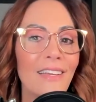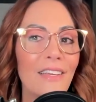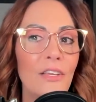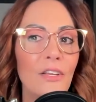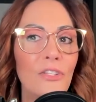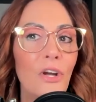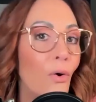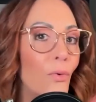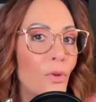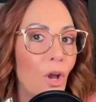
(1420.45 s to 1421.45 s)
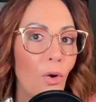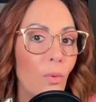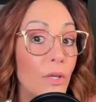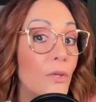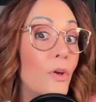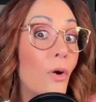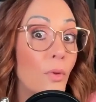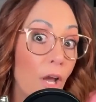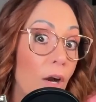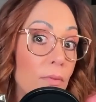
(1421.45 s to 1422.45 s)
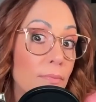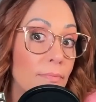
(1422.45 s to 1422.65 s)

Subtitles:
you don't know what you don't know.